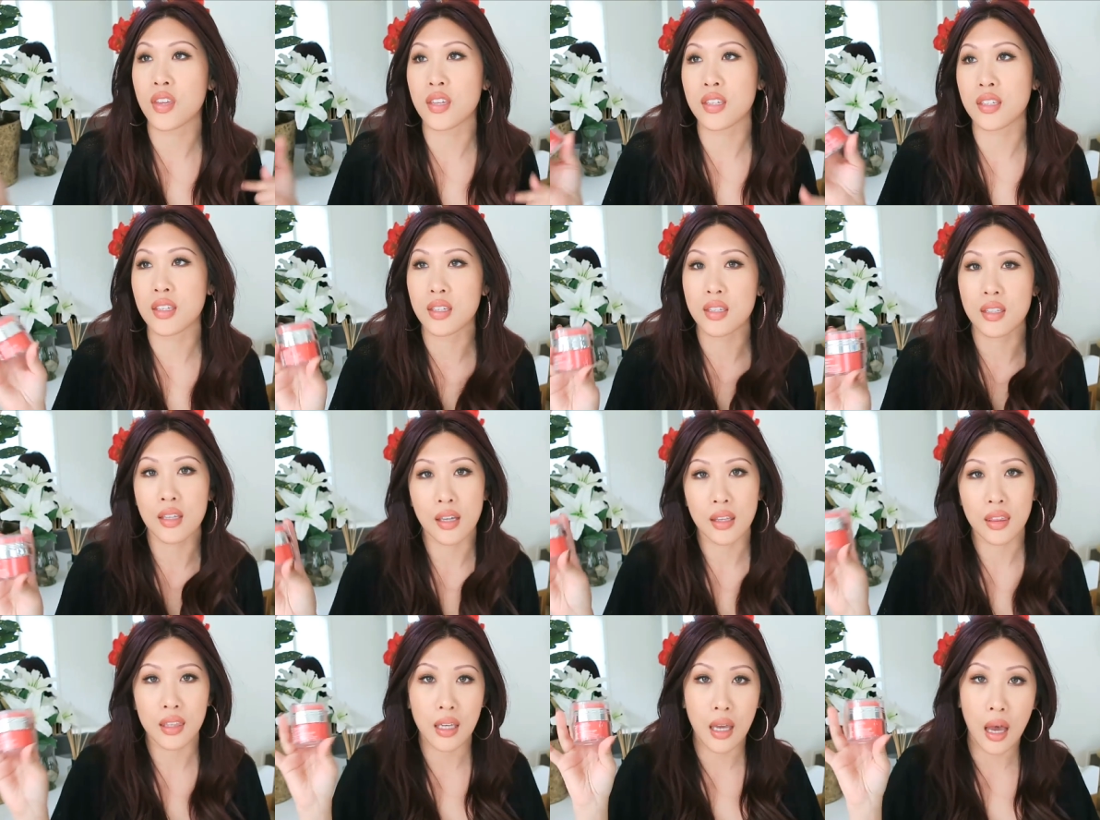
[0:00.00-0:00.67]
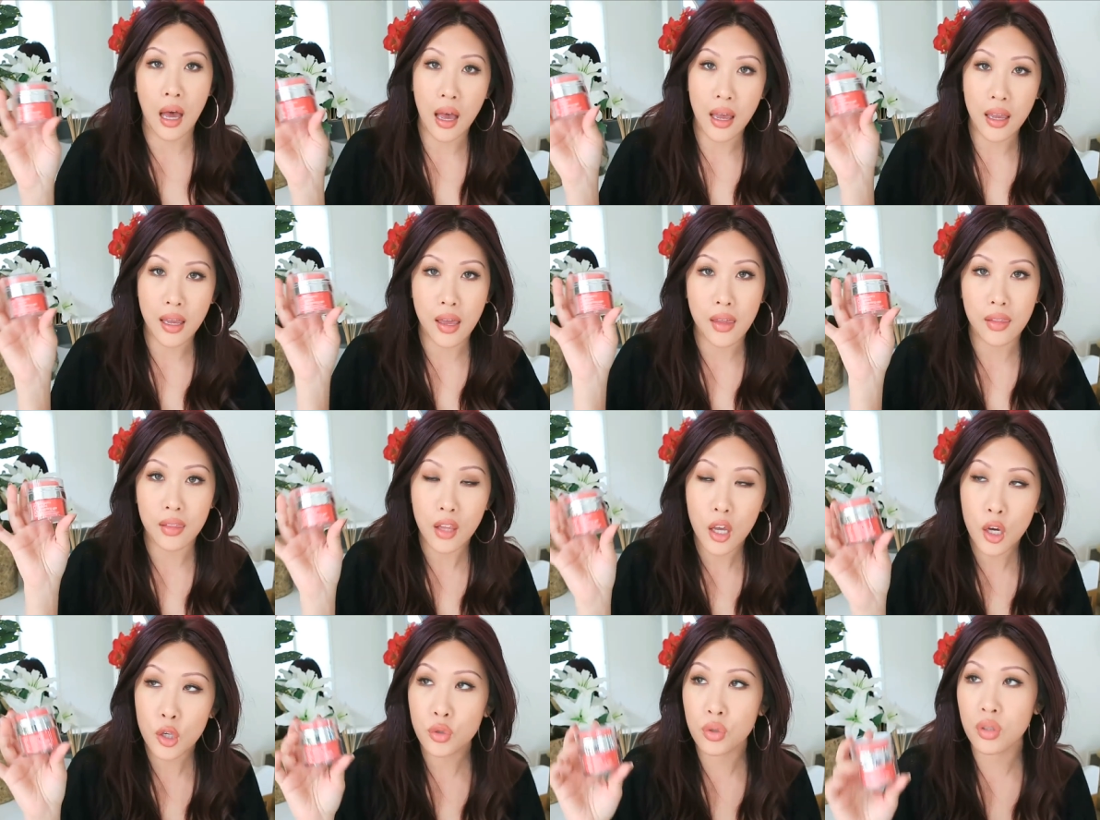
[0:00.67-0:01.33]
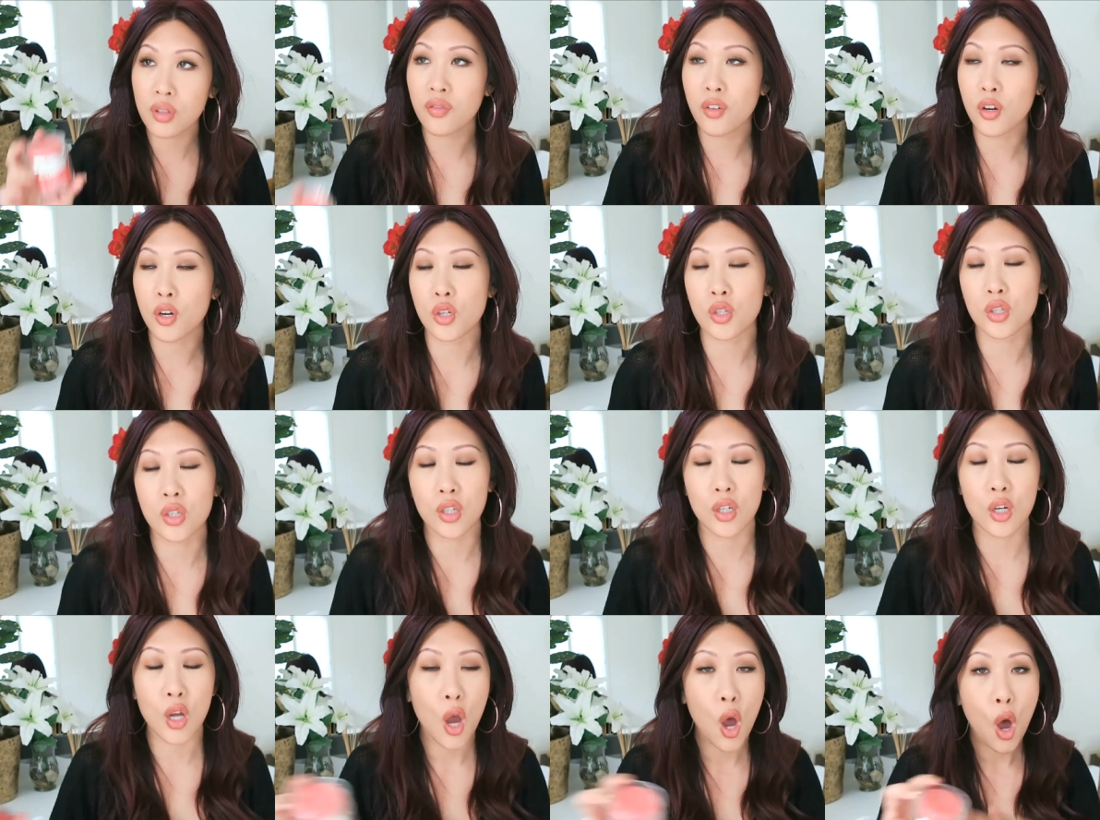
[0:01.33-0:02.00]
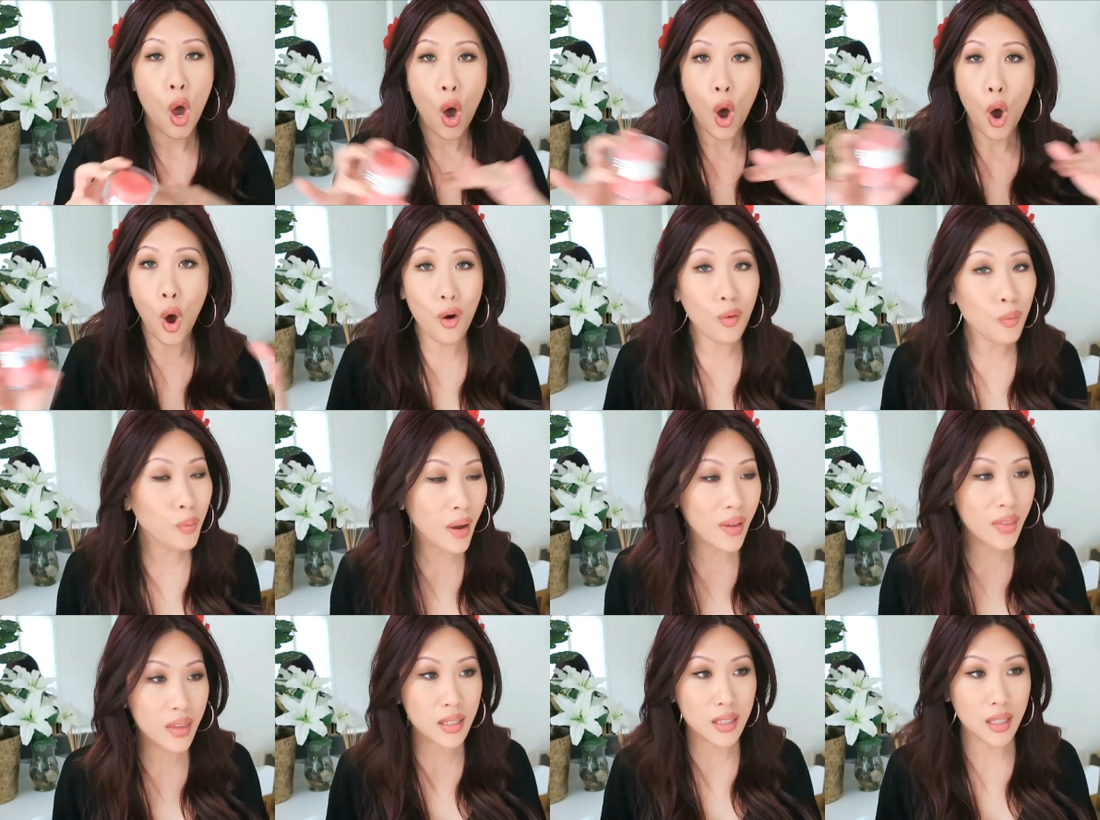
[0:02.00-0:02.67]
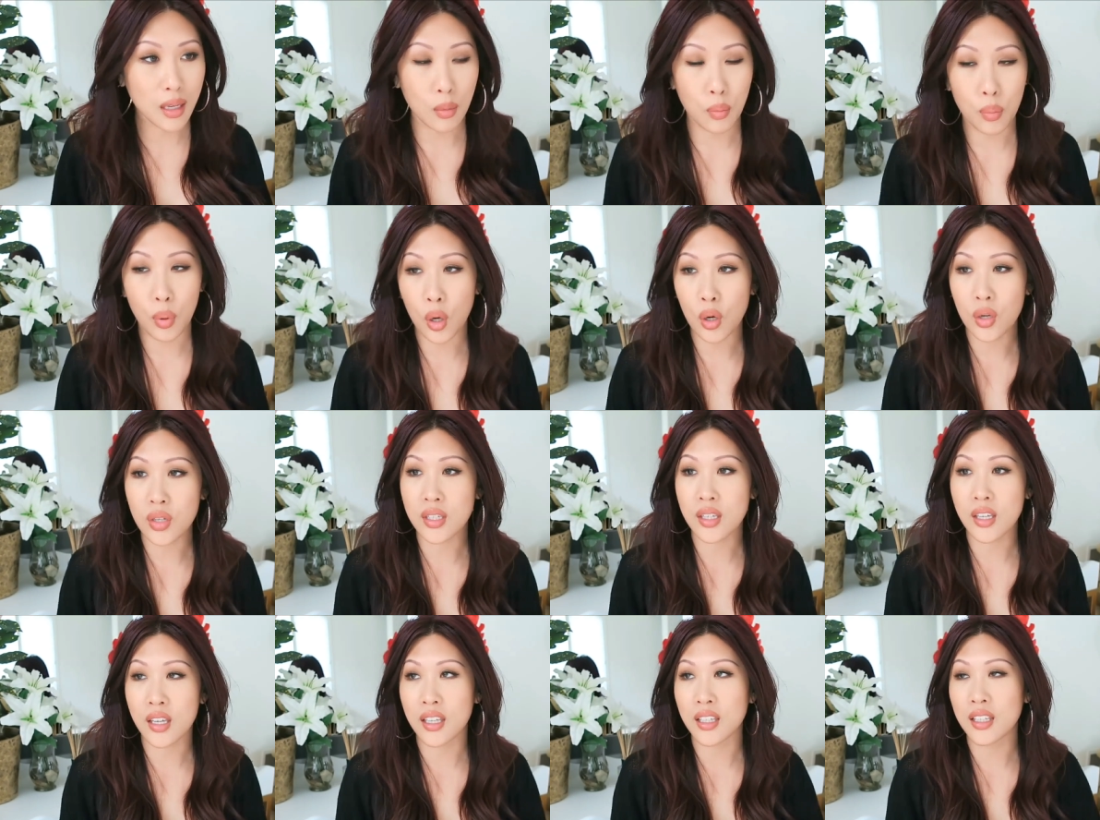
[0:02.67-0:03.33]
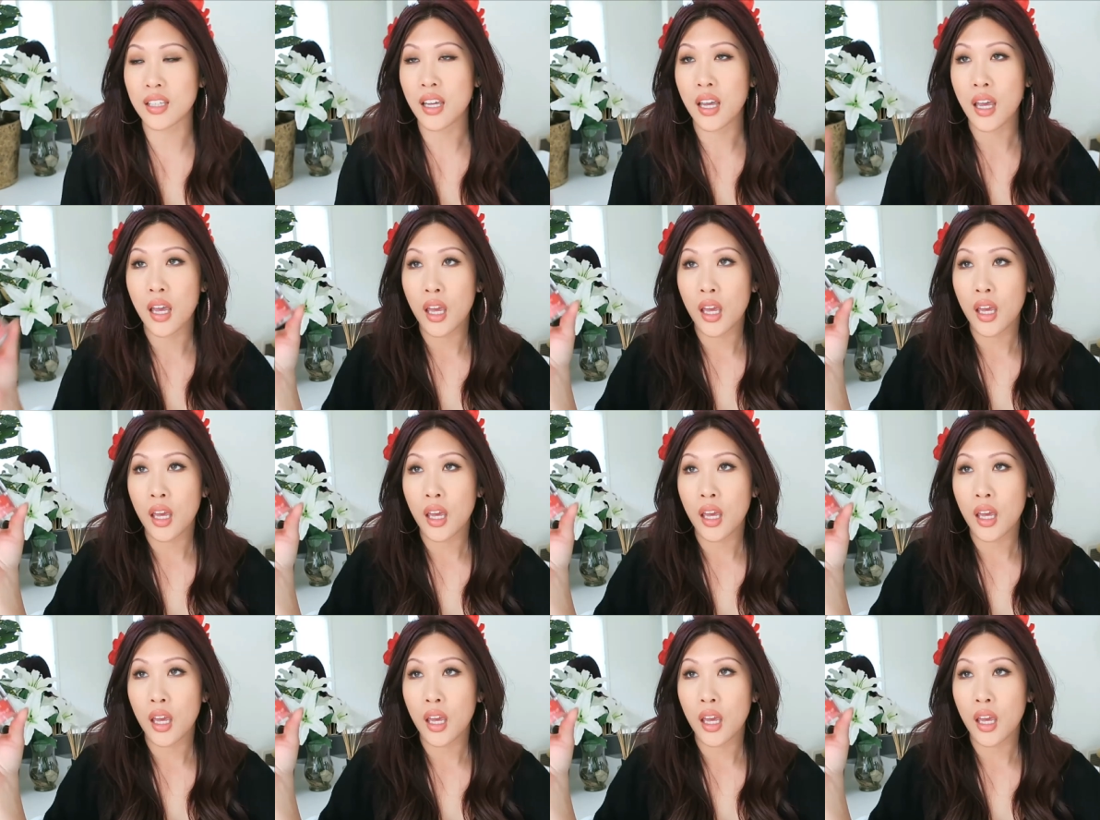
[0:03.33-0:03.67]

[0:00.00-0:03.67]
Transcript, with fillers: This is like the high-end luxury version, owned by the same person.